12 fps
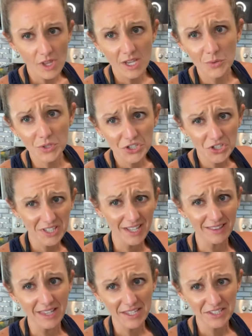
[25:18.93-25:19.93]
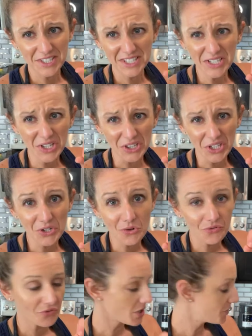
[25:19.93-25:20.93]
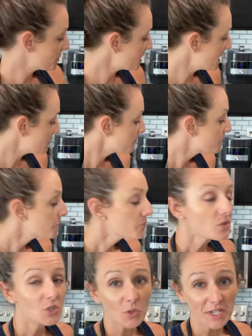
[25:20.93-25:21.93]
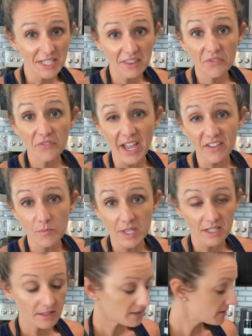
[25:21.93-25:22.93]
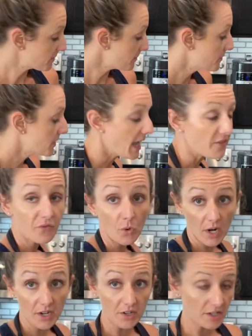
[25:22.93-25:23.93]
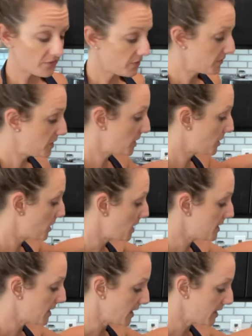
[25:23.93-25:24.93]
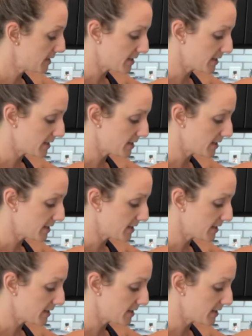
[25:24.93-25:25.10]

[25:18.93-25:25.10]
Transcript: it was just a, still a little frozen. So I did the five minutes at 450 degrees like it